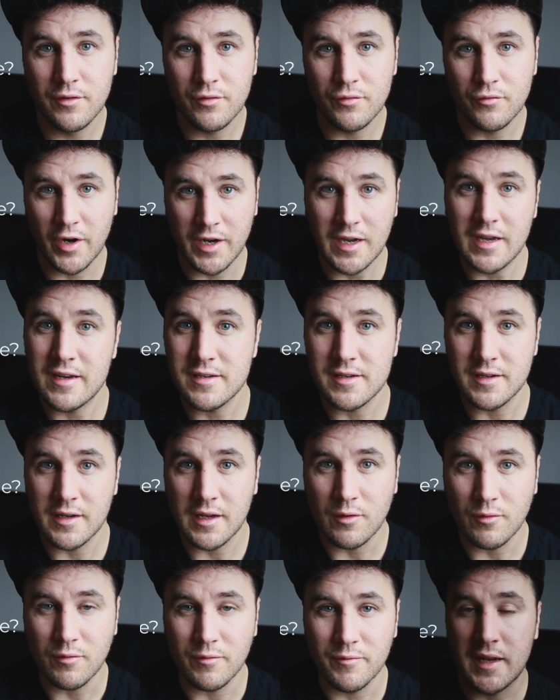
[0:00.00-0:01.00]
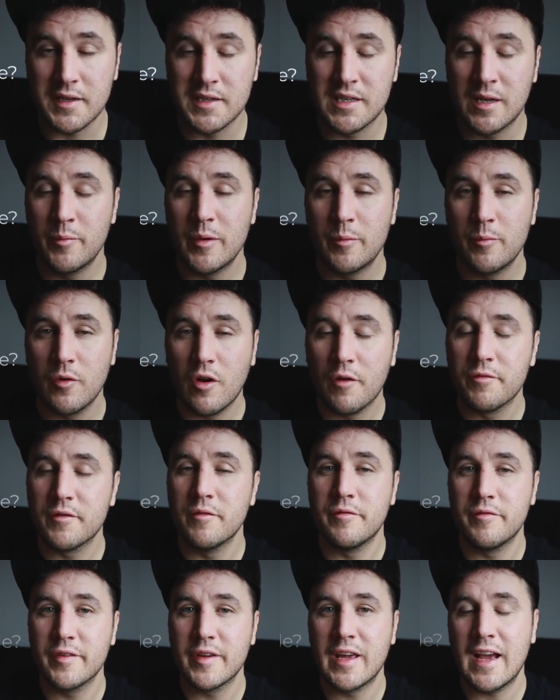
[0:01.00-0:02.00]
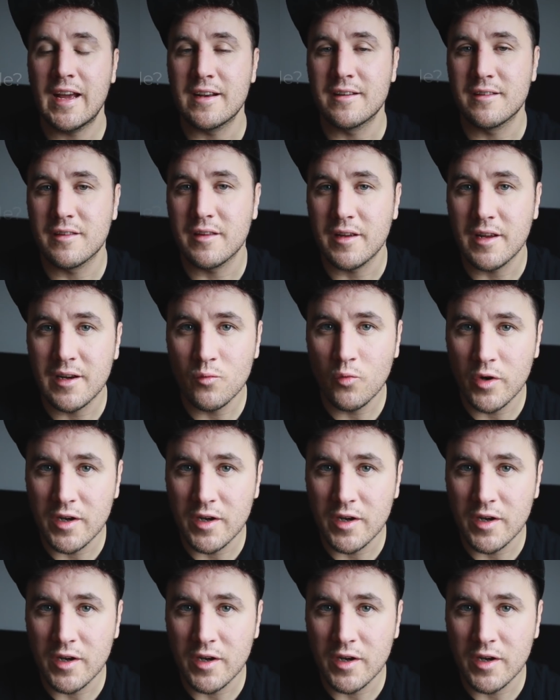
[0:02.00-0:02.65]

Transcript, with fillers: right now? And some people often forget that in